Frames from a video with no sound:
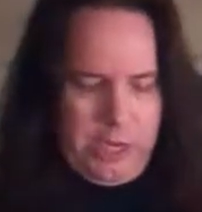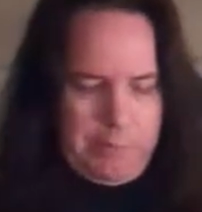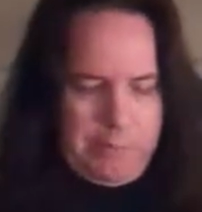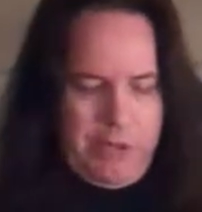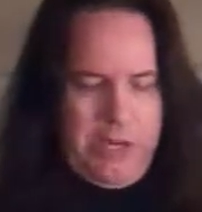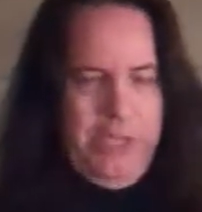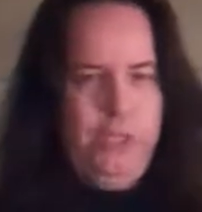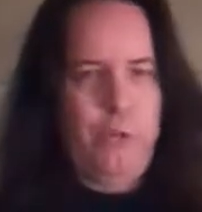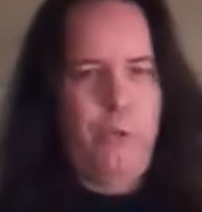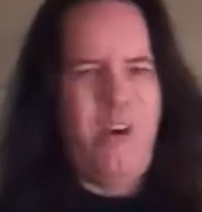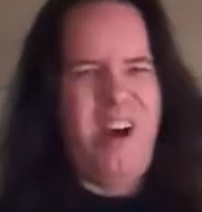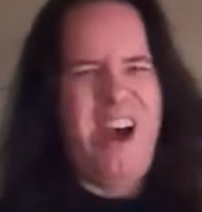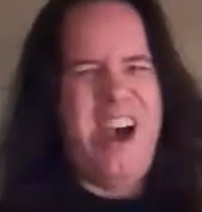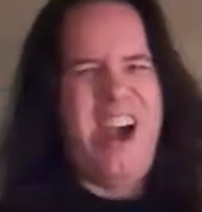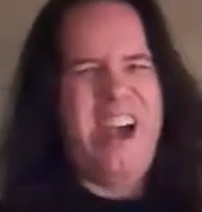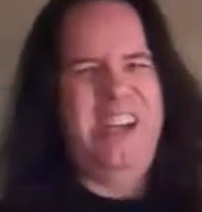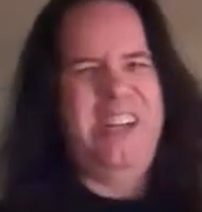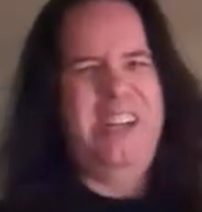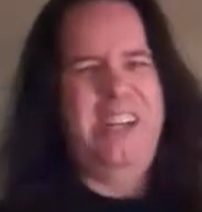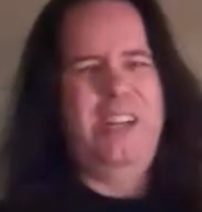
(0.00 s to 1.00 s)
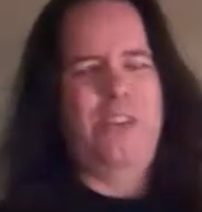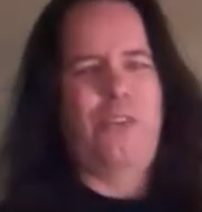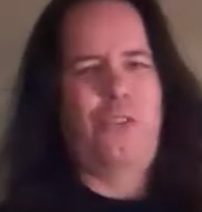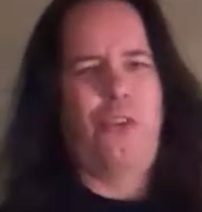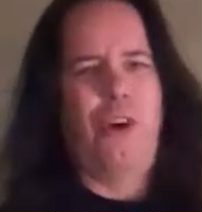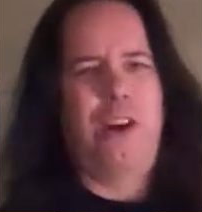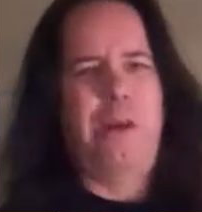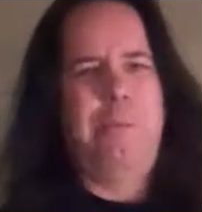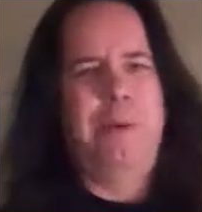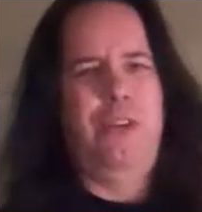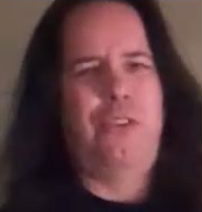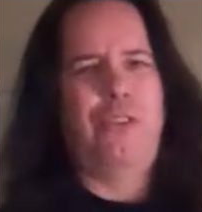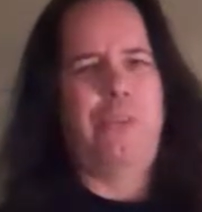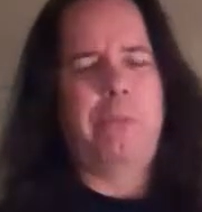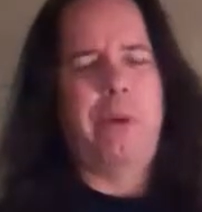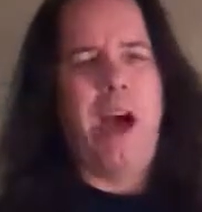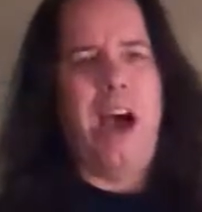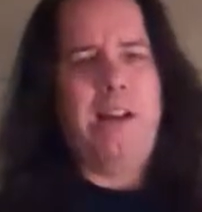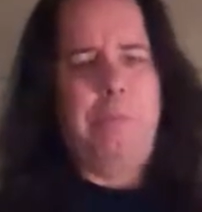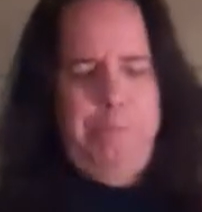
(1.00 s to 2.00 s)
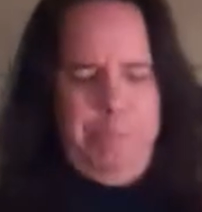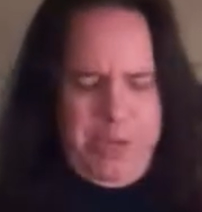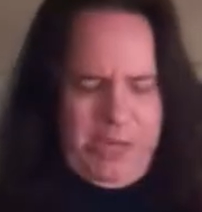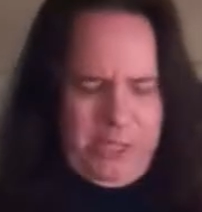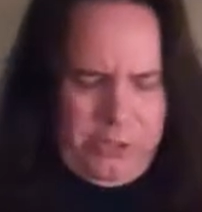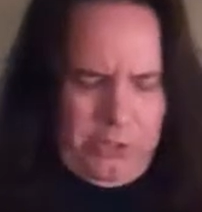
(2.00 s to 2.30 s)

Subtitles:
But either way, it's going to be some kind of